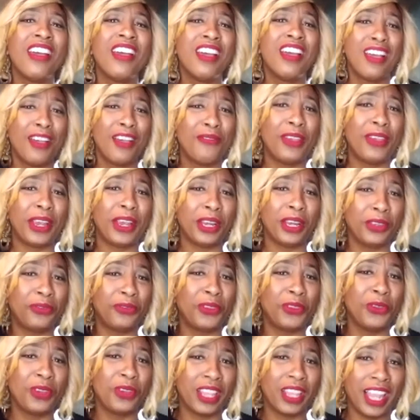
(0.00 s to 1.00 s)
very
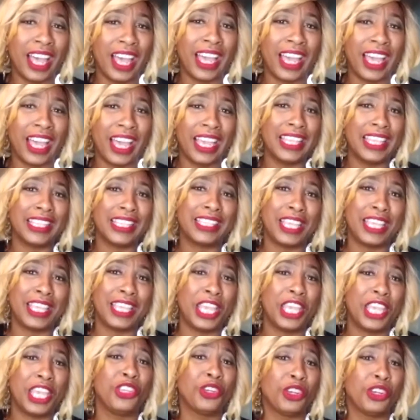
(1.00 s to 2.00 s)
few clients,
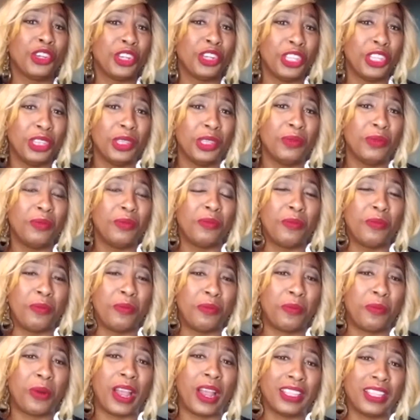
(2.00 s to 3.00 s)
and you're in the
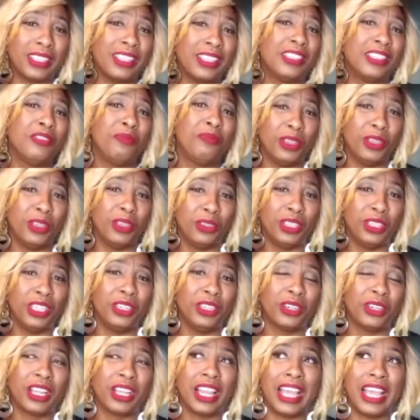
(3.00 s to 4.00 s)
process of building
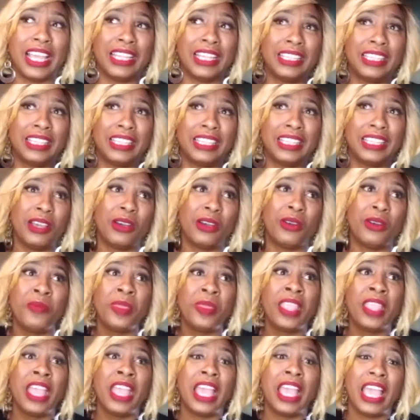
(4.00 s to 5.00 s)
your clientele.
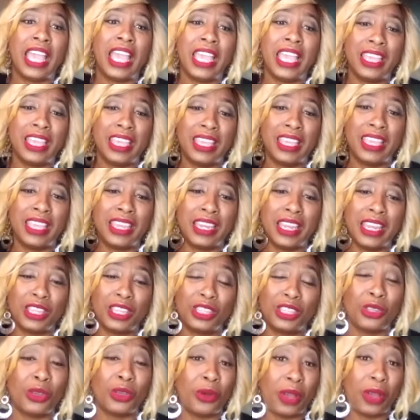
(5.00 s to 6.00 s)
And
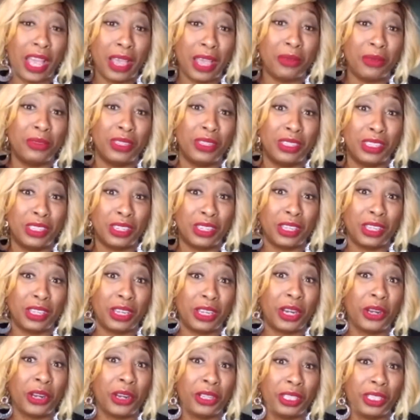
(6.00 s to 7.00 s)
so I was
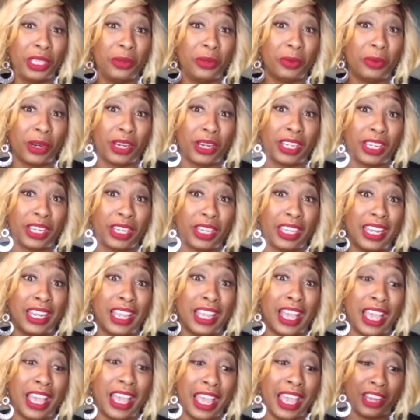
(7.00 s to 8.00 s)
currently
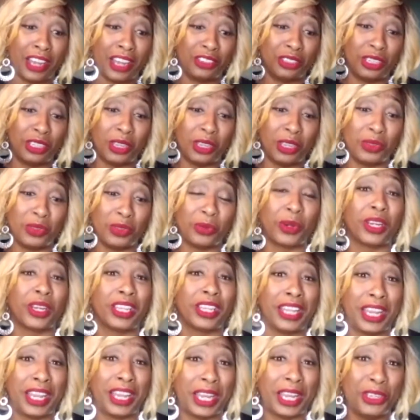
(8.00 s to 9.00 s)
working, I actually was
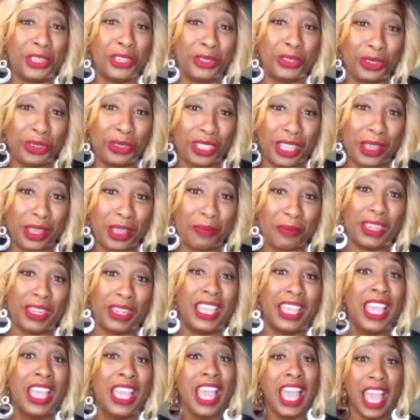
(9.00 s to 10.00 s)
working at an insurance
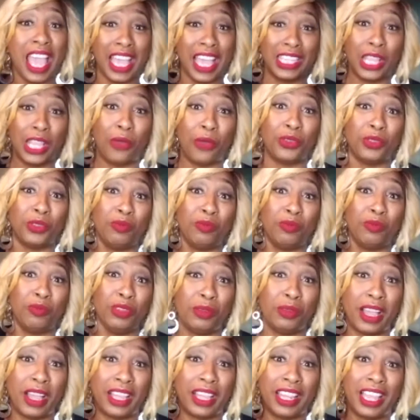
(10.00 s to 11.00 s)
company as I was
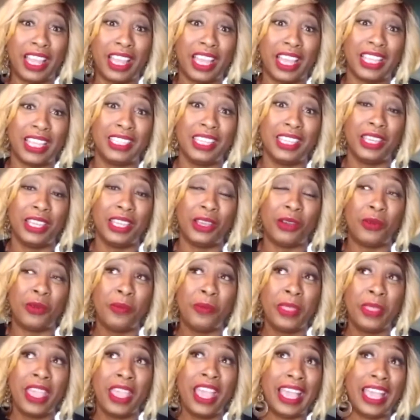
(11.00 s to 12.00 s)
building my clientele.
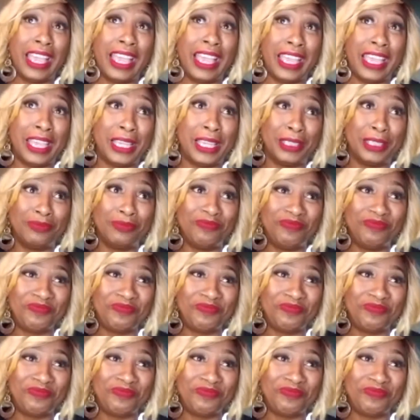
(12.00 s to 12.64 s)
And